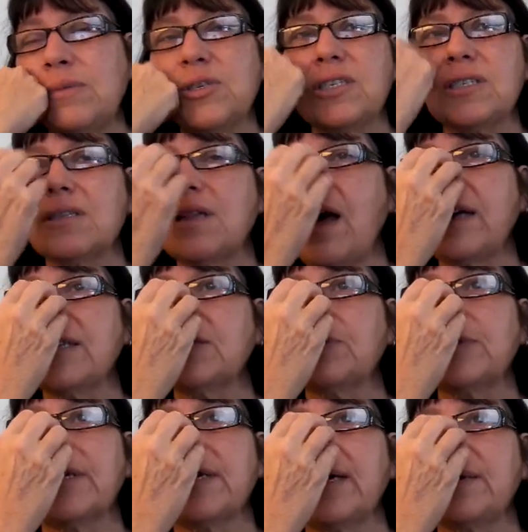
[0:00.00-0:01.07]
just lost
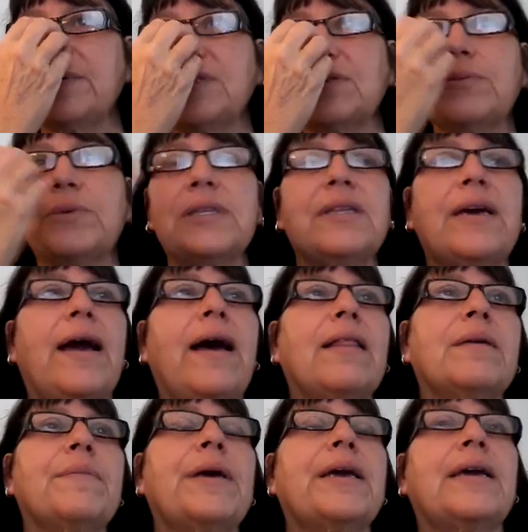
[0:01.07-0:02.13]
when it comes to what the
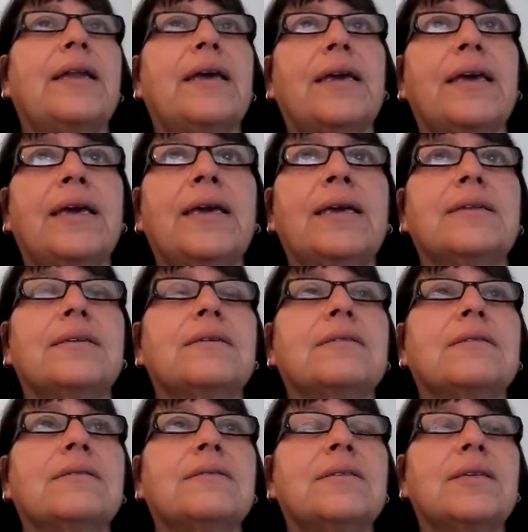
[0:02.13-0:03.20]
hell am I going to eat.
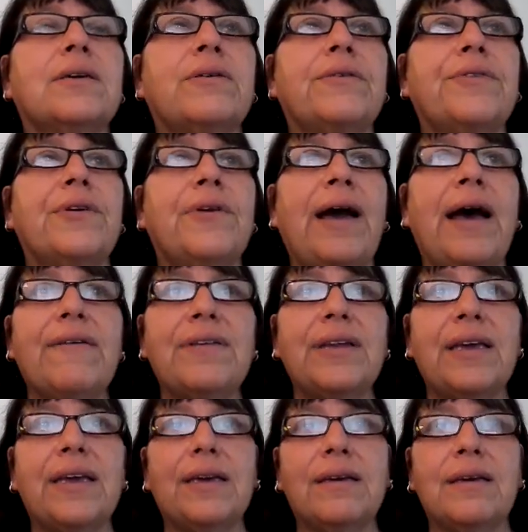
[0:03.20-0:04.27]
So if you have
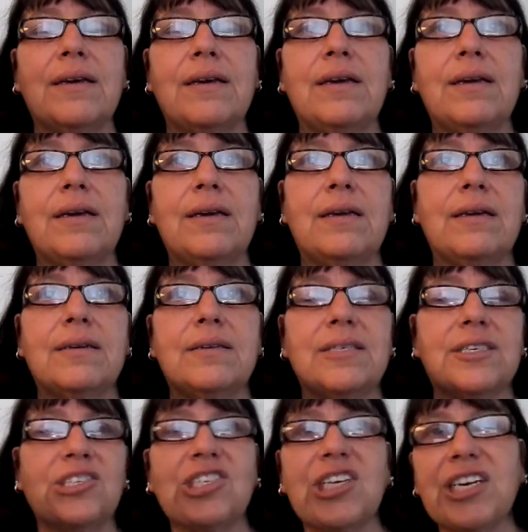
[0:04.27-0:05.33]
any
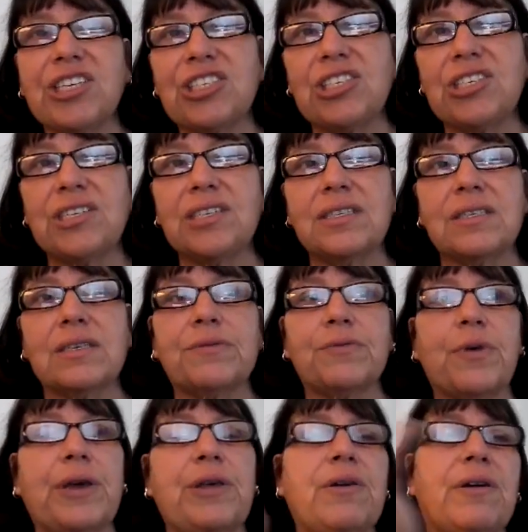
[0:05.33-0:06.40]
suggestions of
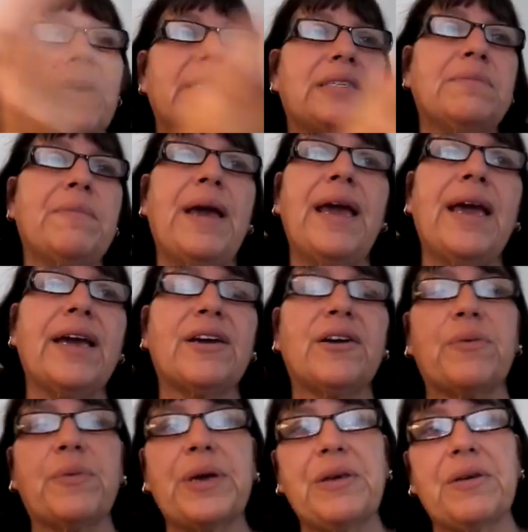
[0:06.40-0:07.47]
what you guys make
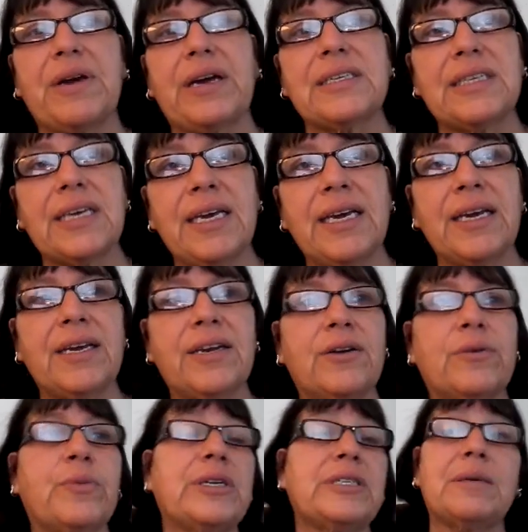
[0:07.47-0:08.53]
or what you guys eat
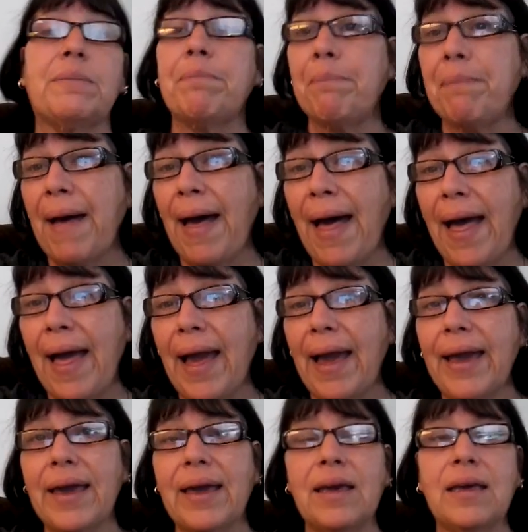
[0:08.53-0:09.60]
or what to
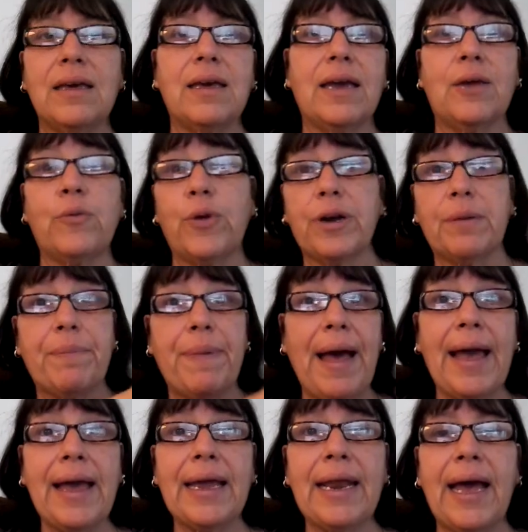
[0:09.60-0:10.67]
buy and where to
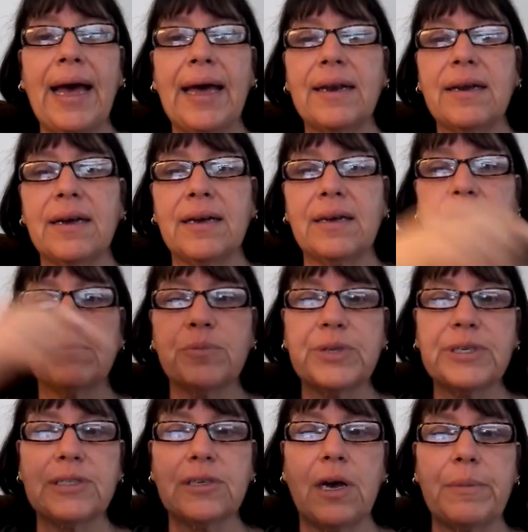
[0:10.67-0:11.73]
buy it at,
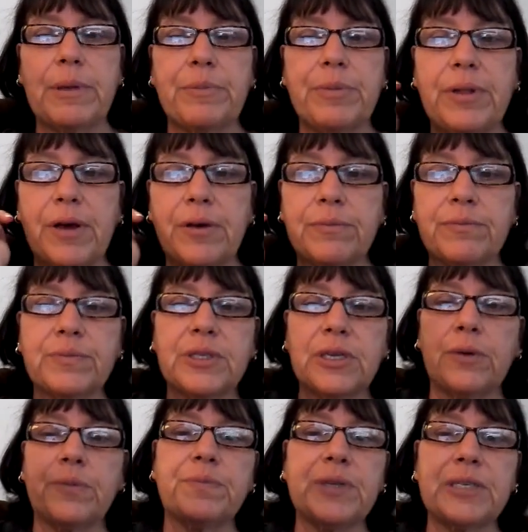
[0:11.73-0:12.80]
please comment below.
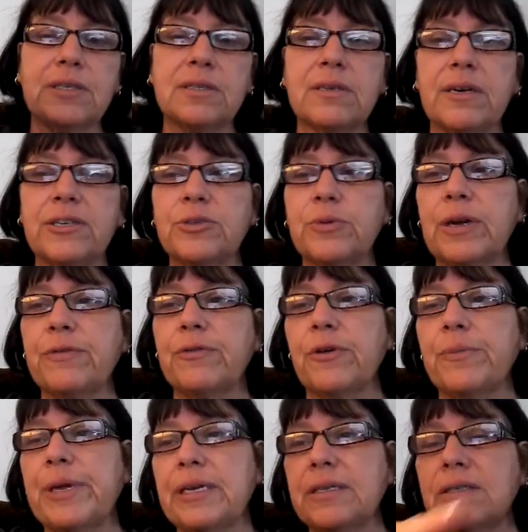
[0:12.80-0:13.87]
So this has gone
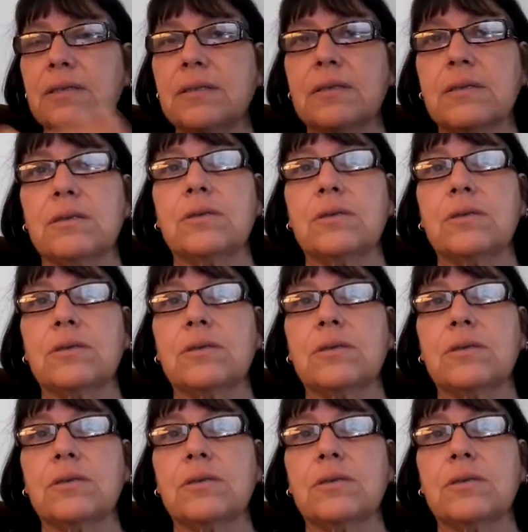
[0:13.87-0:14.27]
24 minutes,